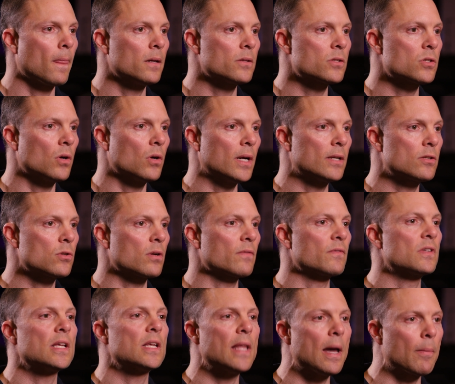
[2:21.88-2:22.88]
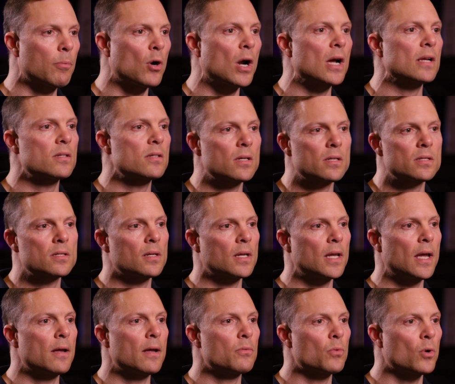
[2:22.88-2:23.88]
And so I sort of did that process
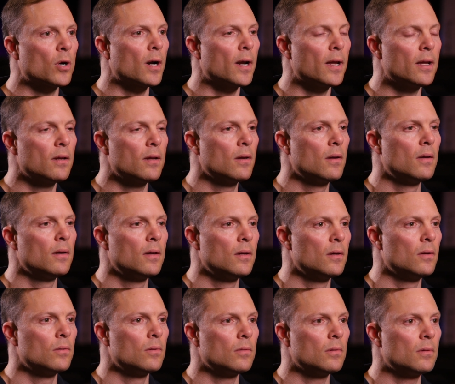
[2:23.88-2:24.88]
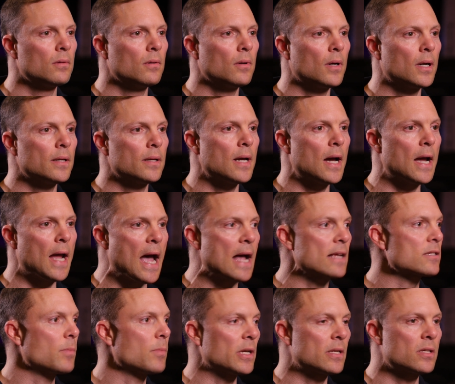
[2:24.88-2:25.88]
again where I
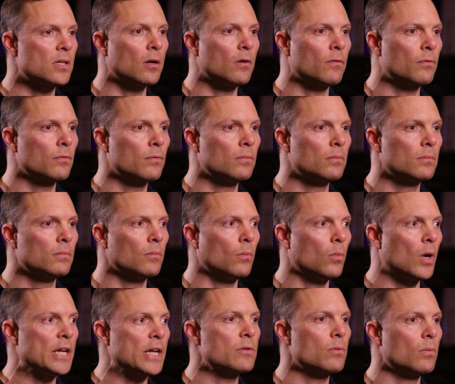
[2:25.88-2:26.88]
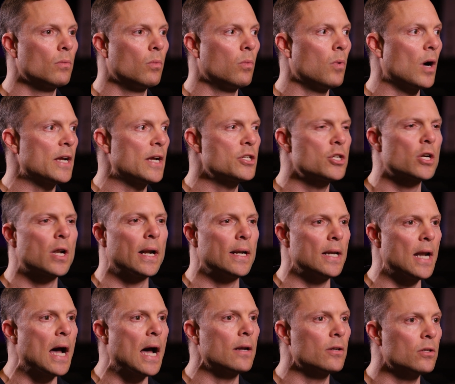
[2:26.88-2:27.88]
asked myself, why should I
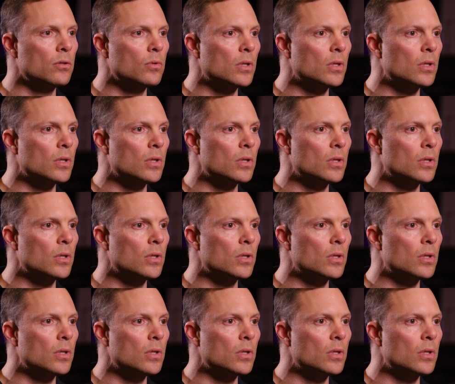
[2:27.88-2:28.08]
not do